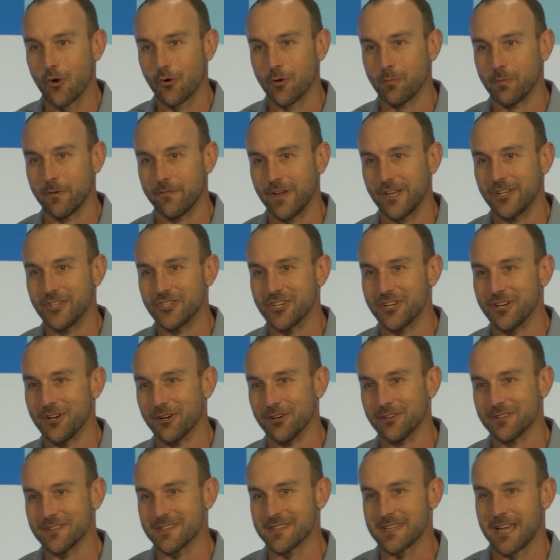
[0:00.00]
group of
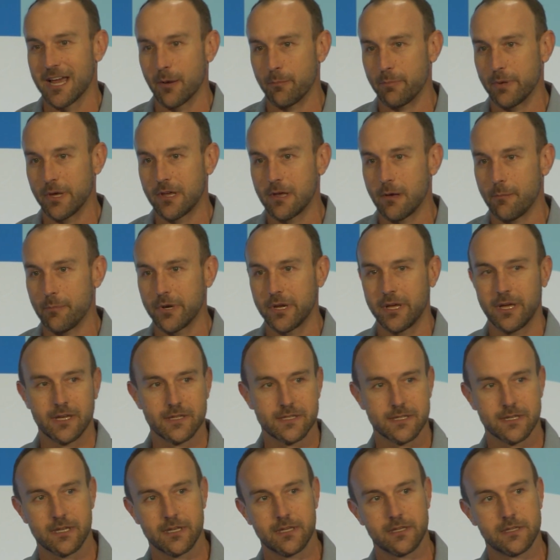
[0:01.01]
engineers inside a big company
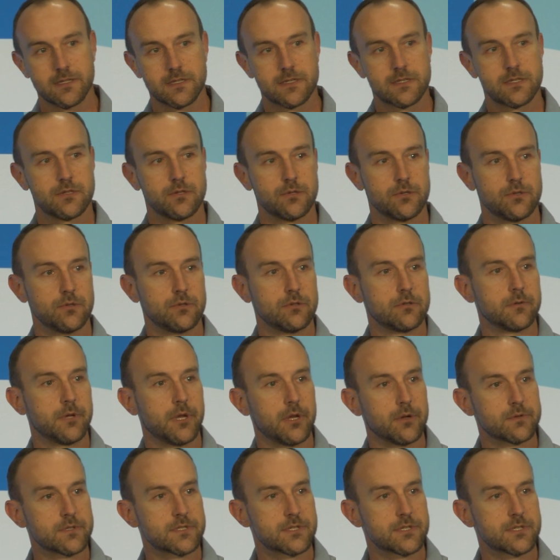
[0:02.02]
as it is to you know,